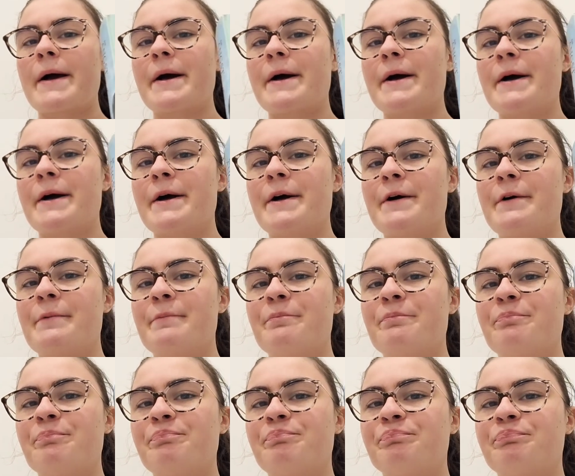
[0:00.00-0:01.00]

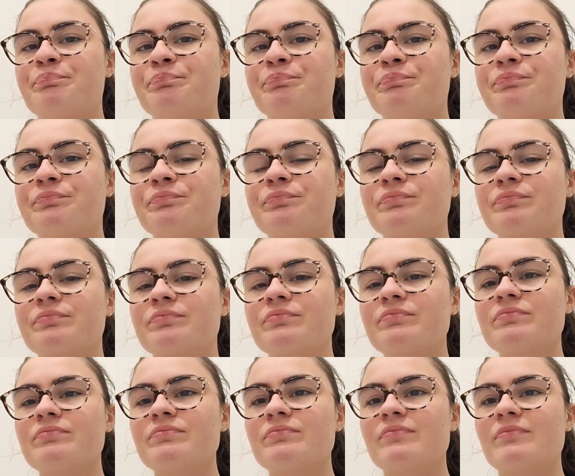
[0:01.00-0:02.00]

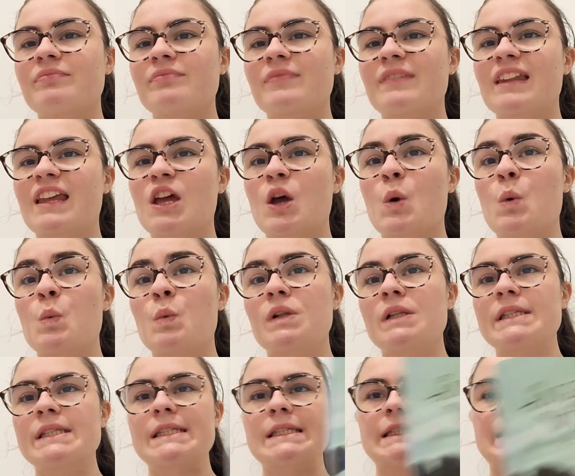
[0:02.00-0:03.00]

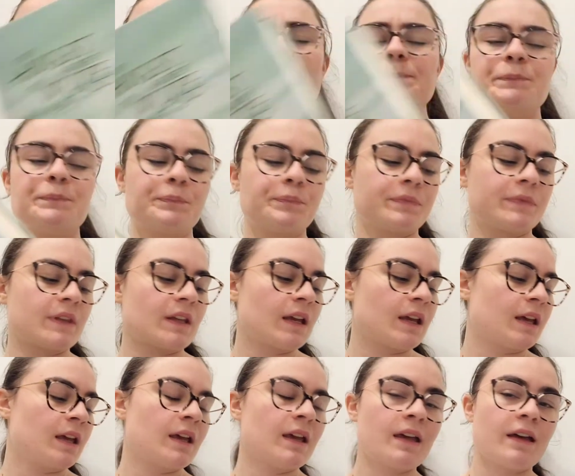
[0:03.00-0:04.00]
We'll see.
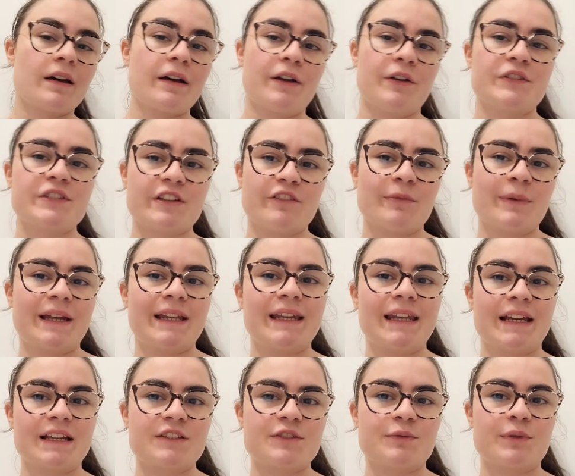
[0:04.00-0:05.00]
I also have my
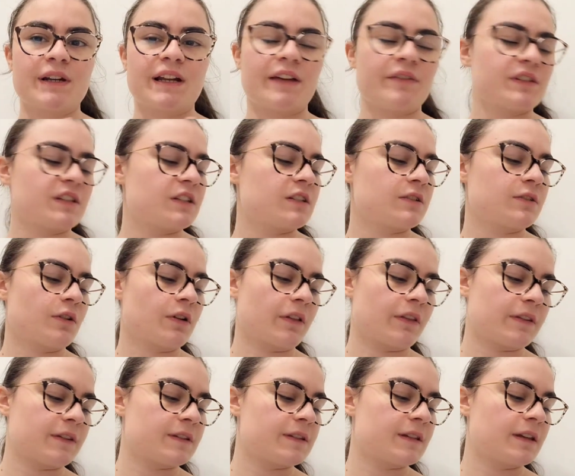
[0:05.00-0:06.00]
next read. I haven't
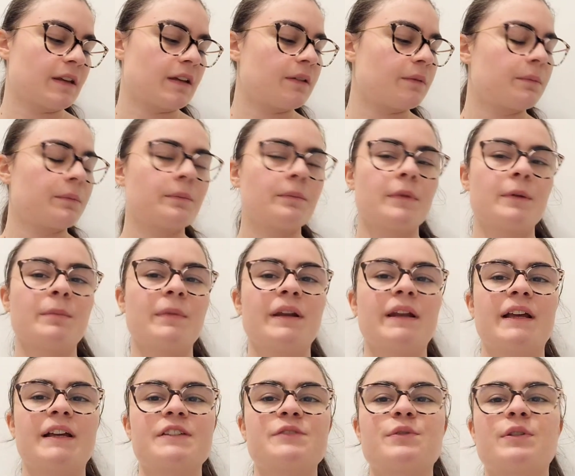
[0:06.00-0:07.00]
started this yet, but my
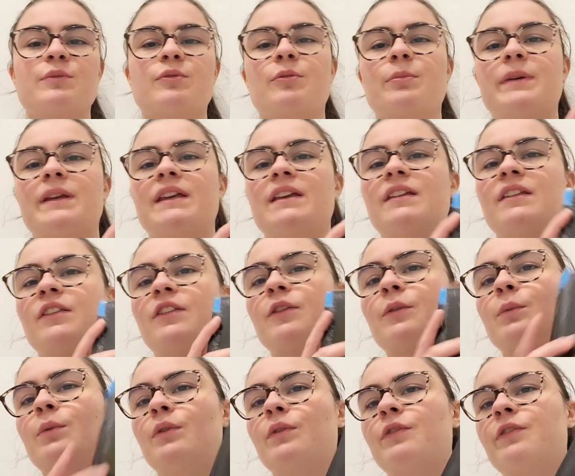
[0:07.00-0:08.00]
next read will be
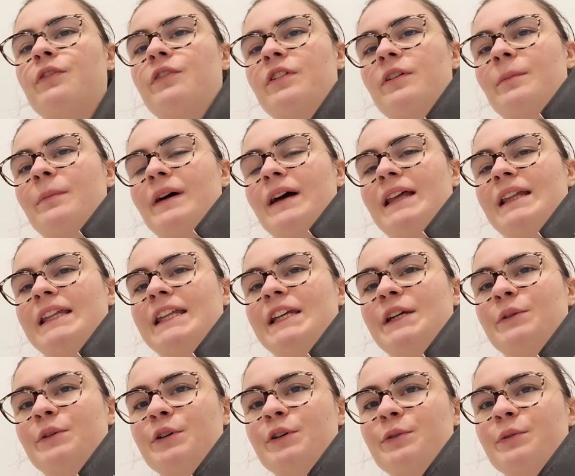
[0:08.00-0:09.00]
The Wolf by
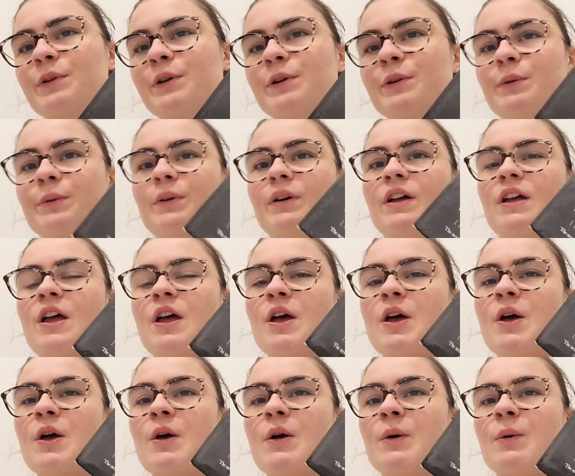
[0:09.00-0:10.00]
Leo Carew,
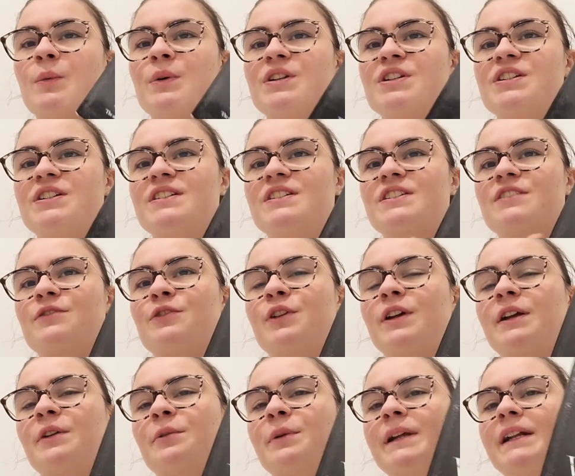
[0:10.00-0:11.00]
which is
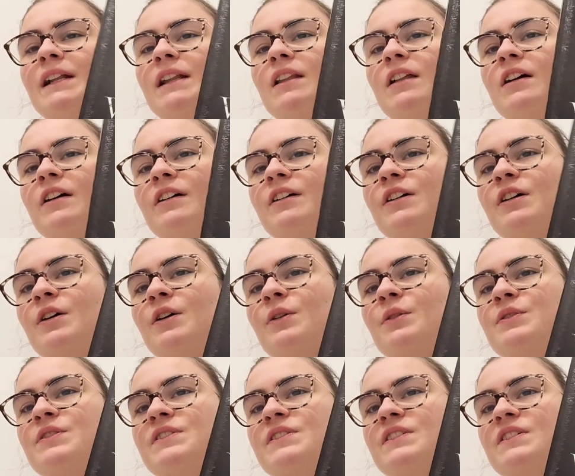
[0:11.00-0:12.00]
for a read-along
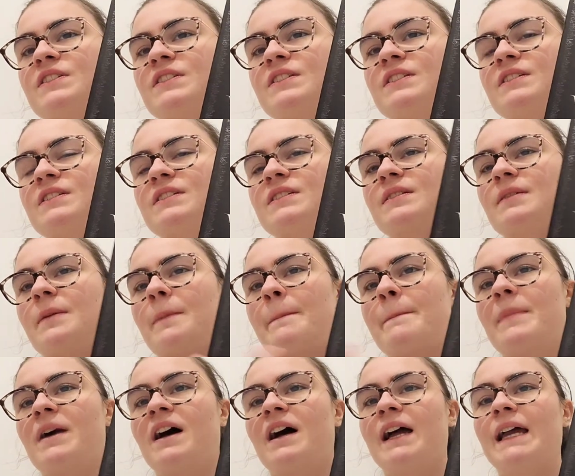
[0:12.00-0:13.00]
hosted
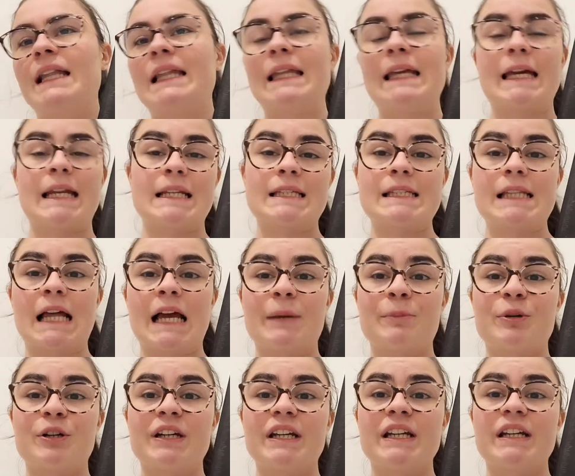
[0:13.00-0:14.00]
by Leanna's
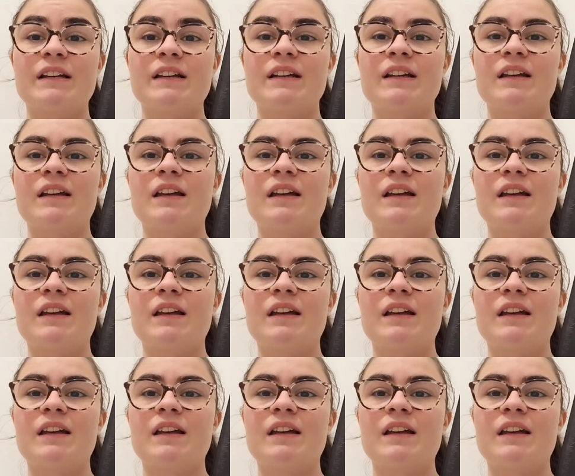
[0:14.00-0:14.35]
Library.